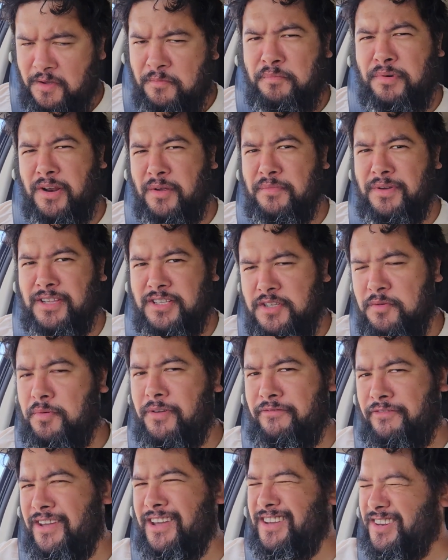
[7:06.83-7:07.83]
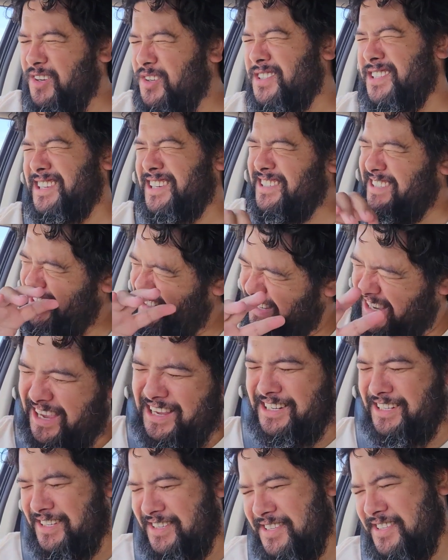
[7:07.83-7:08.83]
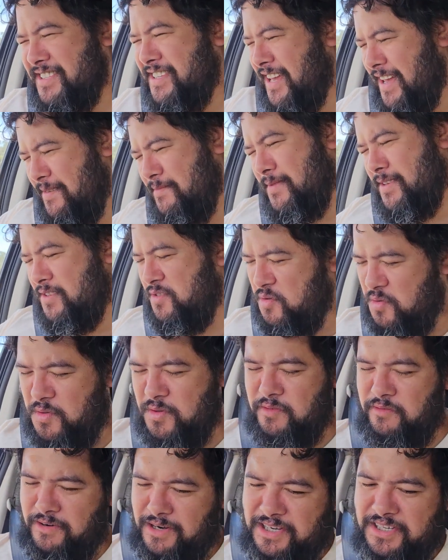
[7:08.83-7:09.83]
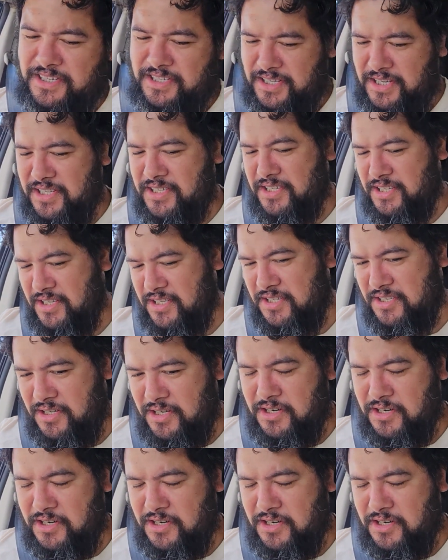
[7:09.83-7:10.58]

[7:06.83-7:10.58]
But I mean, to be fair, it looks exactly the same as all the rest. Yes, I